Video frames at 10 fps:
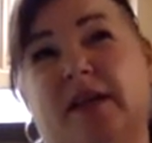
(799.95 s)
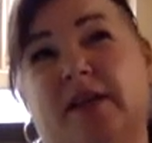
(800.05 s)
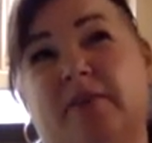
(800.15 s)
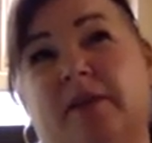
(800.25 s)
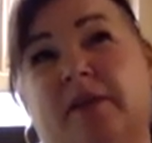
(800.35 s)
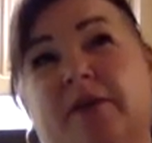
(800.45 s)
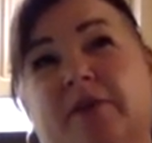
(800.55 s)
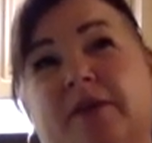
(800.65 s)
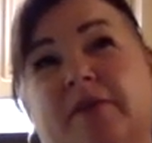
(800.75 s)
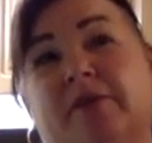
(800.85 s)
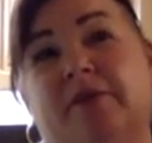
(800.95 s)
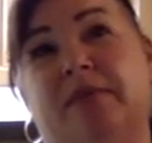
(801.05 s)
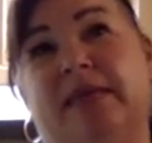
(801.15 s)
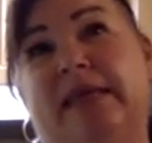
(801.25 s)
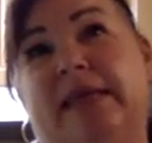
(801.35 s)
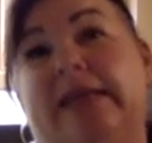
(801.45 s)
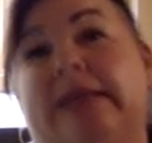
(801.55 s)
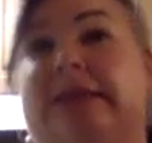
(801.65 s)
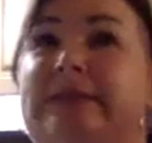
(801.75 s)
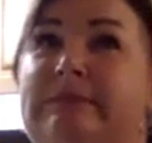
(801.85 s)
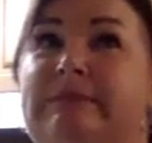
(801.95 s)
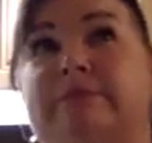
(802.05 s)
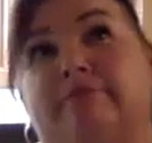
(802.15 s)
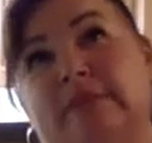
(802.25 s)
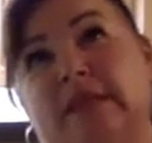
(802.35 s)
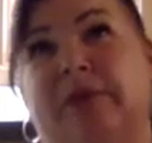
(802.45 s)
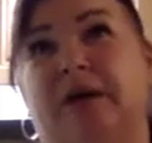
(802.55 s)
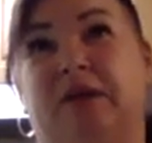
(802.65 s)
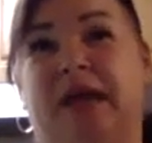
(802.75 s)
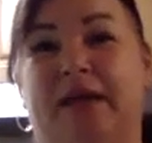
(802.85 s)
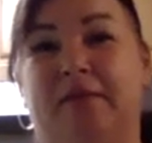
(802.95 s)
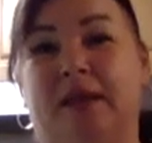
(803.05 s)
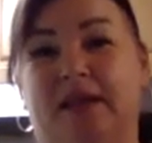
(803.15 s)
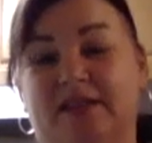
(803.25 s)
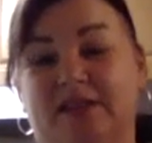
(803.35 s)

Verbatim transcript: in the microwave would be about eight minutes.